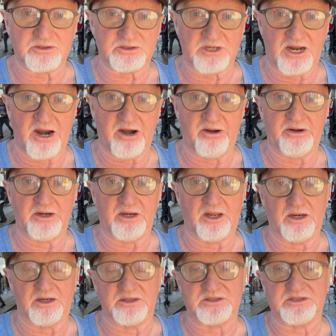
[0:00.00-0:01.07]
to Tyron
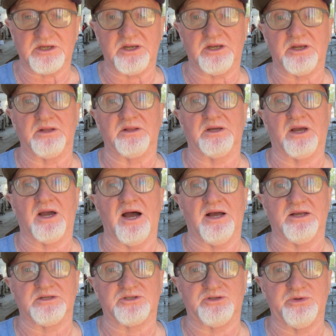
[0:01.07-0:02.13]
and seeing the
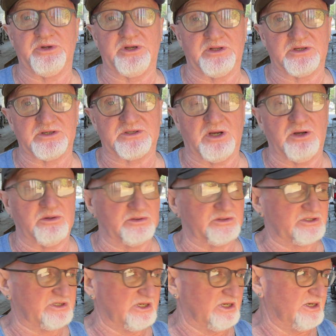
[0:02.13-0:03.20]
guys doing this whole
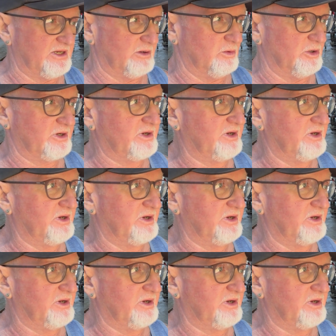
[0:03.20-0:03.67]
sealing work